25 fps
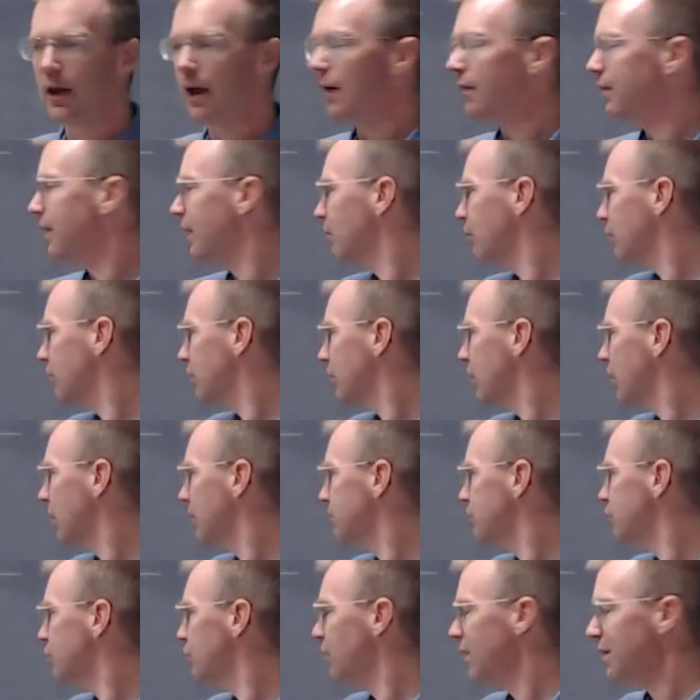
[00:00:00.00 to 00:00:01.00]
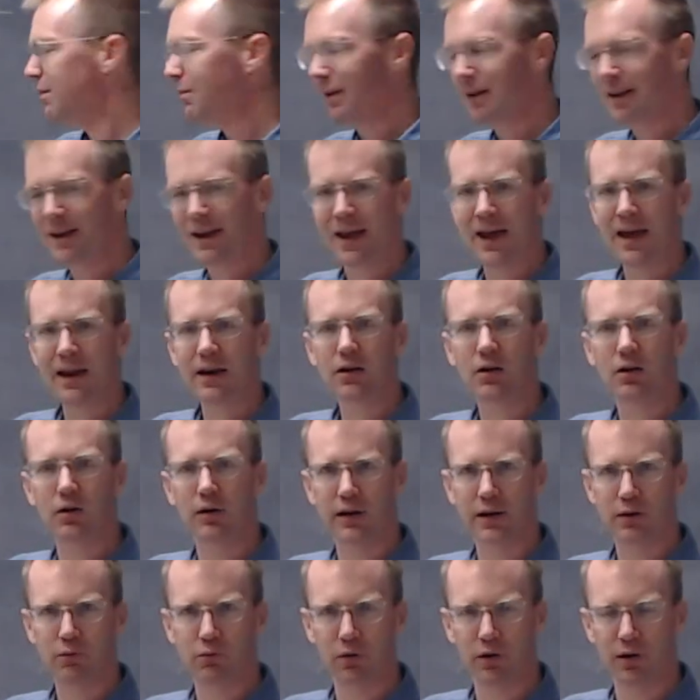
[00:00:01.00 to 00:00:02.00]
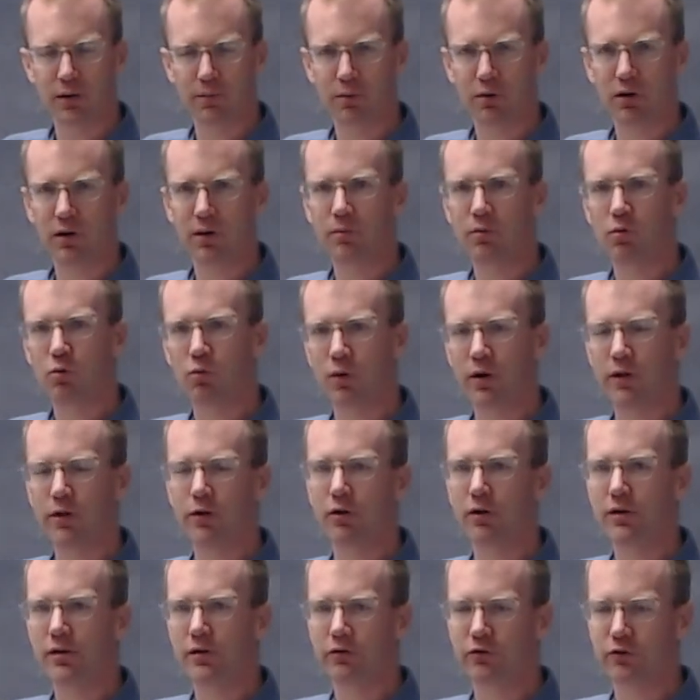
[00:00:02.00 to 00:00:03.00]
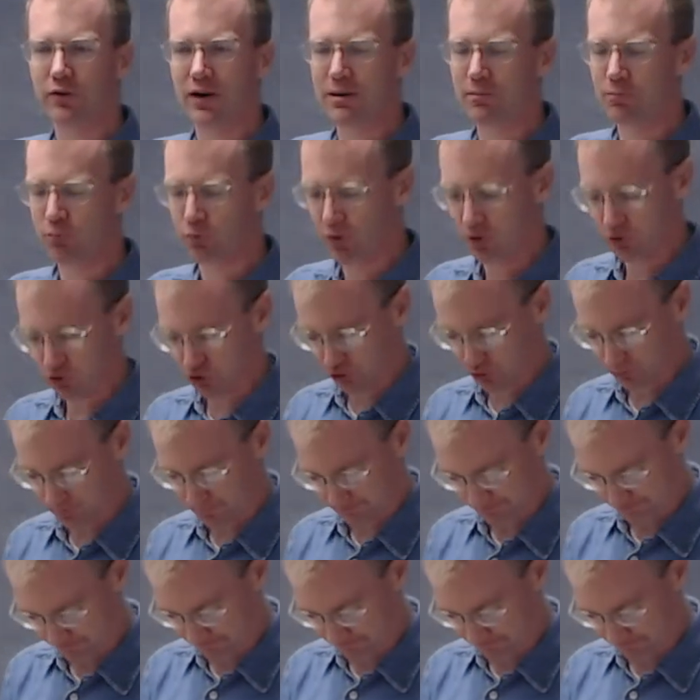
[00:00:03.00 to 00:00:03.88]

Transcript: and they will come to a mechanical equilibrium when they're at the same pressure.